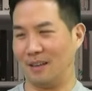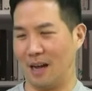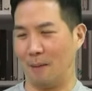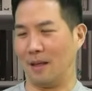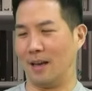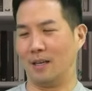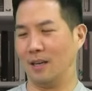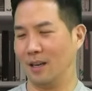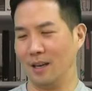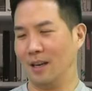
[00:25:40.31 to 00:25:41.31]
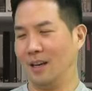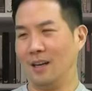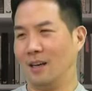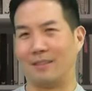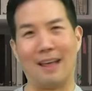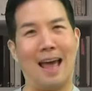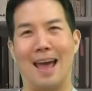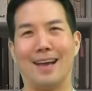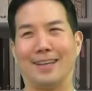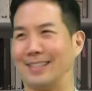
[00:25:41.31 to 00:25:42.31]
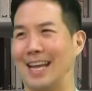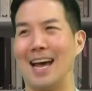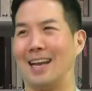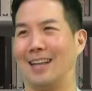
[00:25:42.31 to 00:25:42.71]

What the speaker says: I'm like, what the heck is that?